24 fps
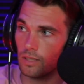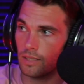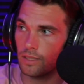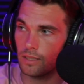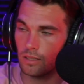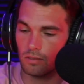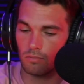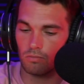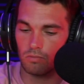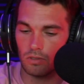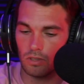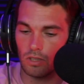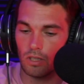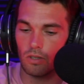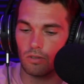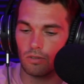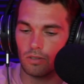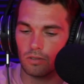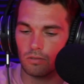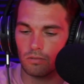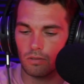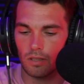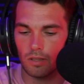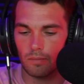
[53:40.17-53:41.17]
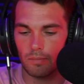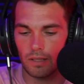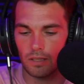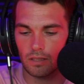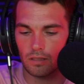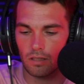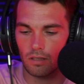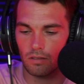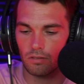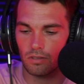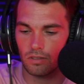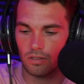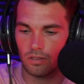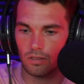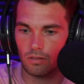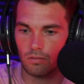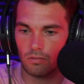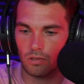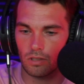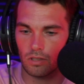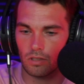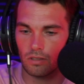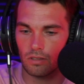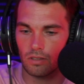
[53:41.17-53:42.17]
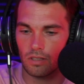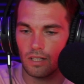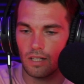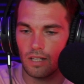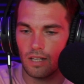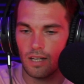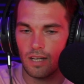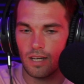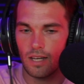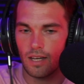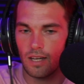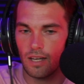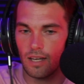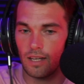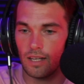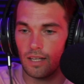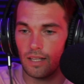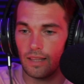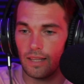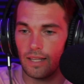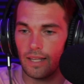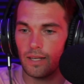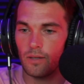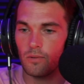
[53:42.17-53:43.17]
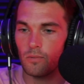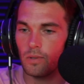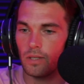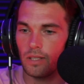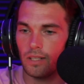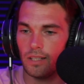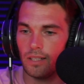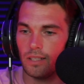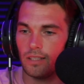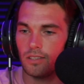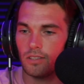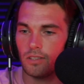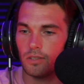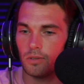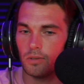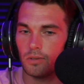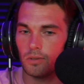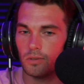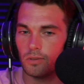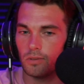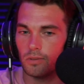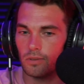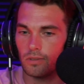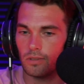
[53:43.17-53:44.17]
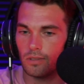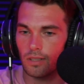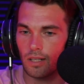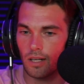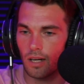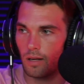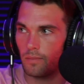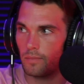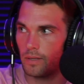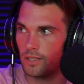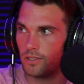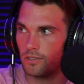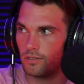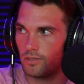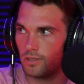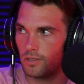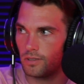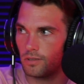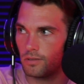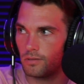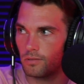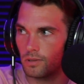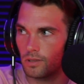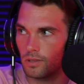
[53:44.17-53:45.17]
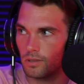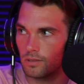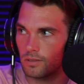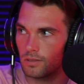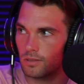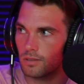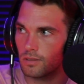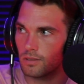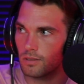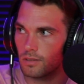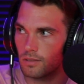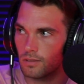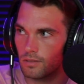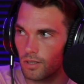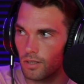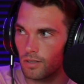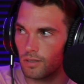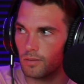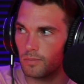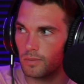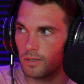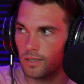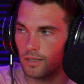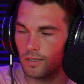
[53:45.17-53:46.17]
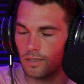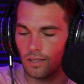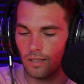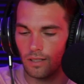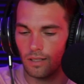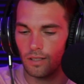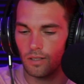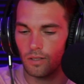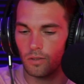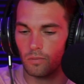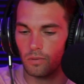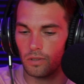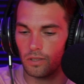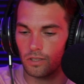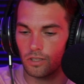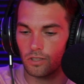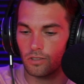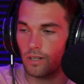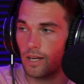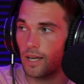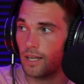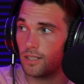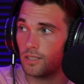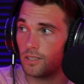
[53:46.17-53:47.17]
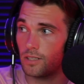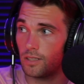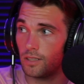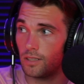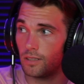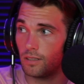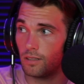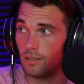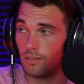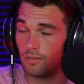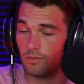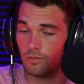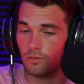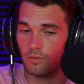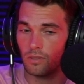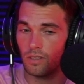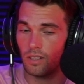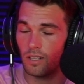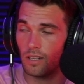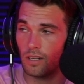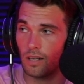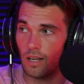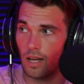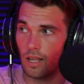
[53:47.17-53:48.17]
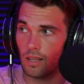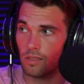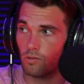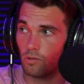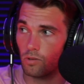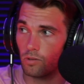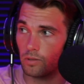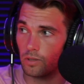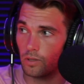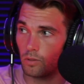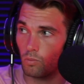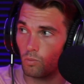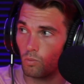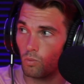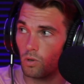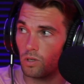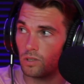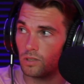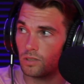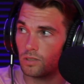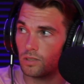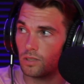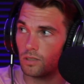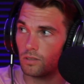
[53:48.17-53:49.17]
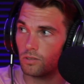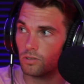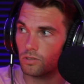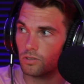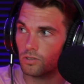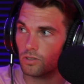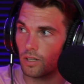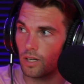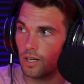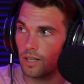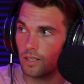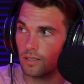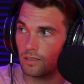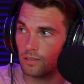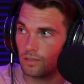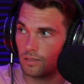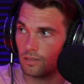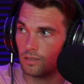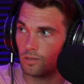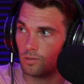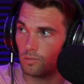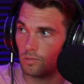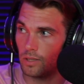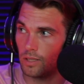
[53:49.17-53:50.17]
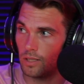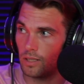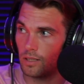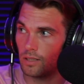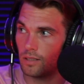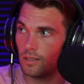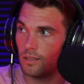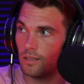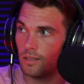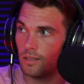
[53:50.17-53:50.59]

Like he's known as one of the best coaches in the world. And they went into the combat jiu-jitsu world's tournament with a strategy of not throwing one single strike and still winning.